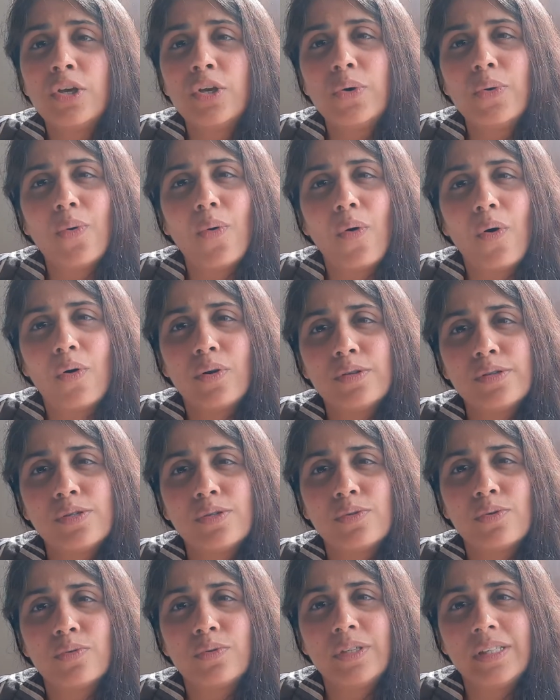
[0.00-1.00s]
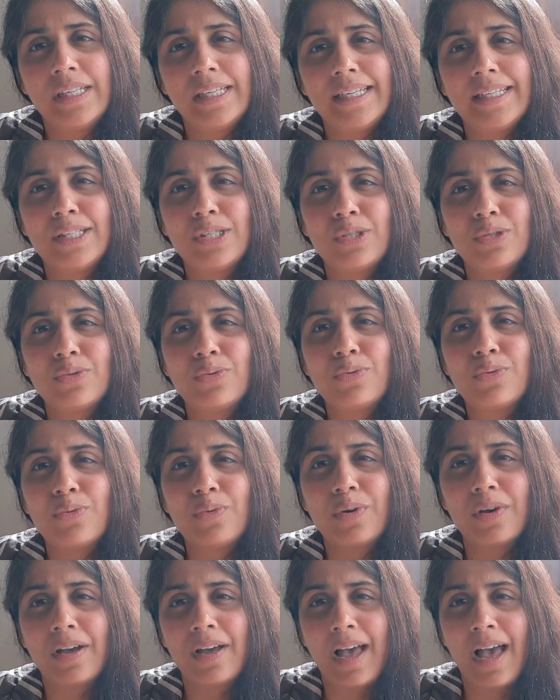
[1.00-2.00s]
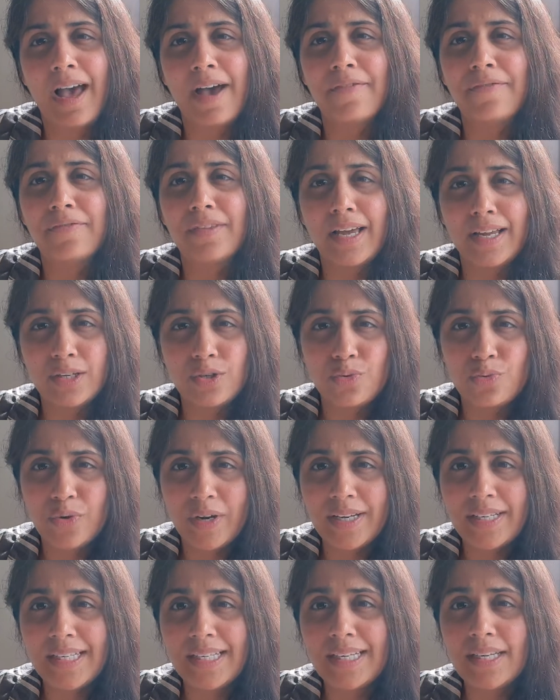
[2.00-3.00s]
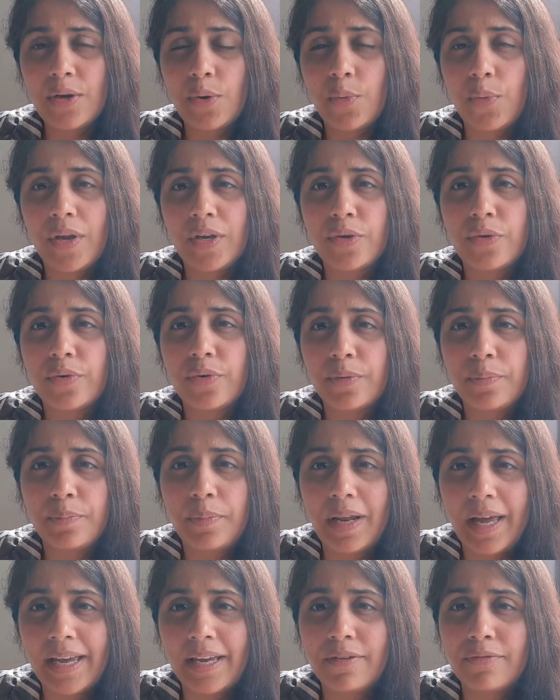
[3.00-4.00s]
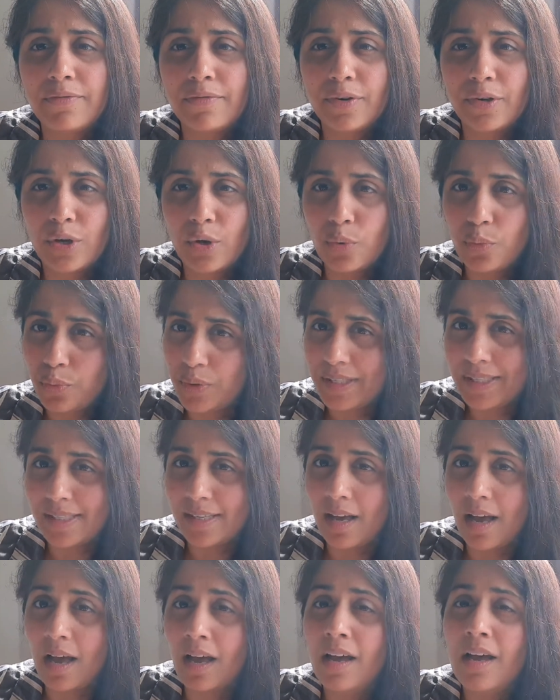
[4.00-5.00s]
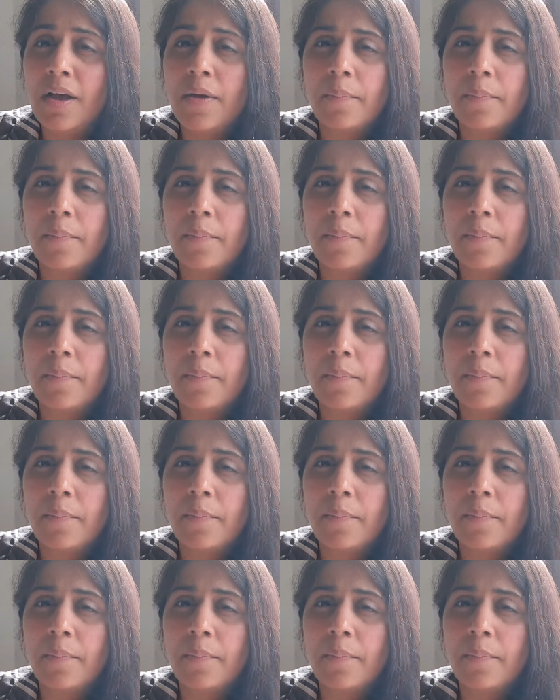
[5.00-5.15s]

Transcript: You also need to have that ready when you're applying for your visa.